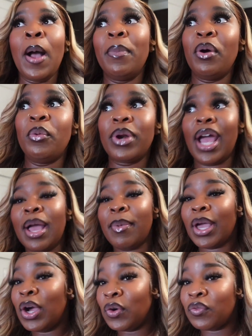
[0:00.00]
But when I got
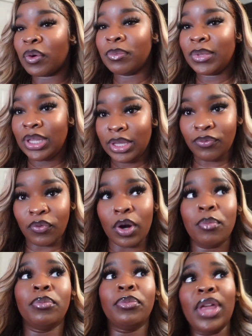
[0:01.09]
back home from